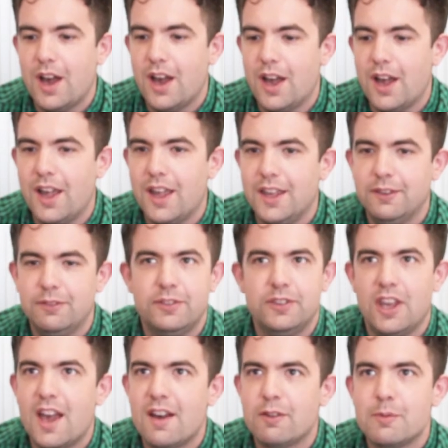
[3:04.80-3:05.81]
uh, if
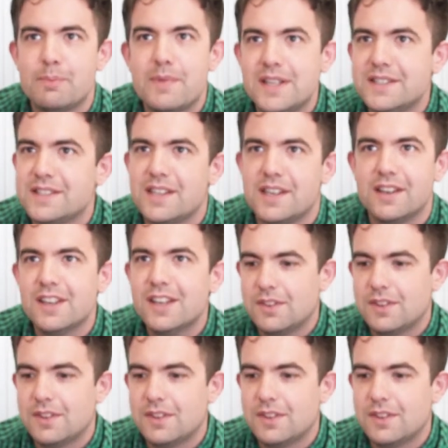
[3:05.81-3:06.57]
you have a mentor.